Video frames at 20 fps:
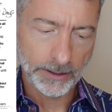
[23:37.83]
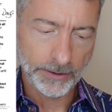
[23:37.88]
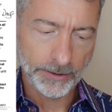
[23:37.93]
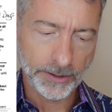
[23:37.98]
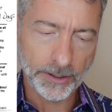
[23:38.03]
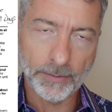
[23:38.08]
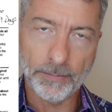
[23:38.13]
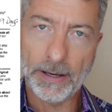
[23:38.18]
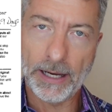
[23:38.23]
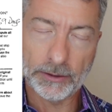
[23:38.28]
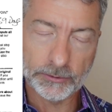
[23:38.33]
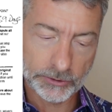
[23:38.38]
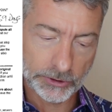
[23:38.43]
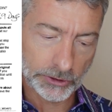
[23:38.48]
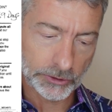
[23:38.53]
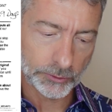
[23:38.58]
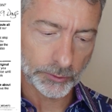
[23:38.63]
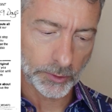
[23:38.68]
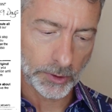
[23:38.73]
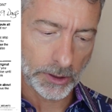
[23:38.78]
The amount
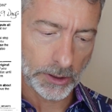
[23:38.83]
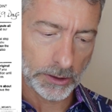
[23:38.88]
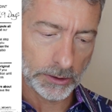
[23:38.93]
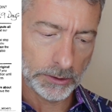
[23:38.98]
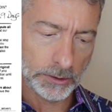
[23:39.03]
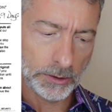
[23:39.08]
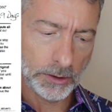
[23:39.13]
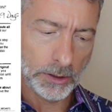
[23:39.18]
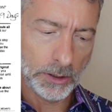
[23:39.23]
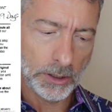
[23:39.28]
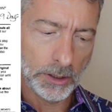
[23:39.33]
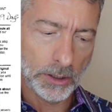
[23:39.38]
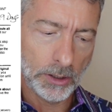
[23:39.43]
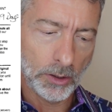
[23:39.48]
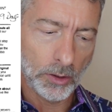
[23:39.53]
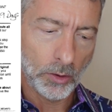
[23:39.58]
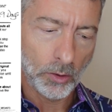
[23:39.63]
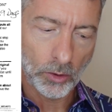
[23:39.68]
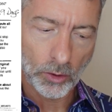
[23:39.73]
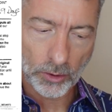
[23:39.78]
is wrong,
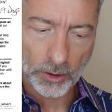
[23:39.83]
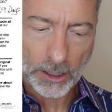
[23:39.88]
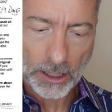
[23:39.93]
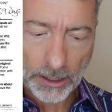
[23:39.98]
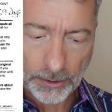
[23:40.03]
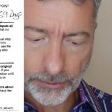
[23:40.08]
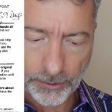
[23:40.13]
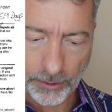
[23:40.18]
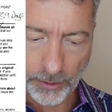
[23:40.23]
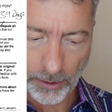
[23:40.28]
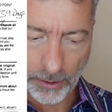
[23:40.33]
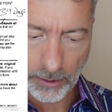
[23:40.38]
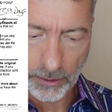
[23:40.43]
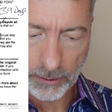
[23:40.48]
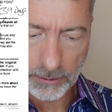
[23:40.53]
or other.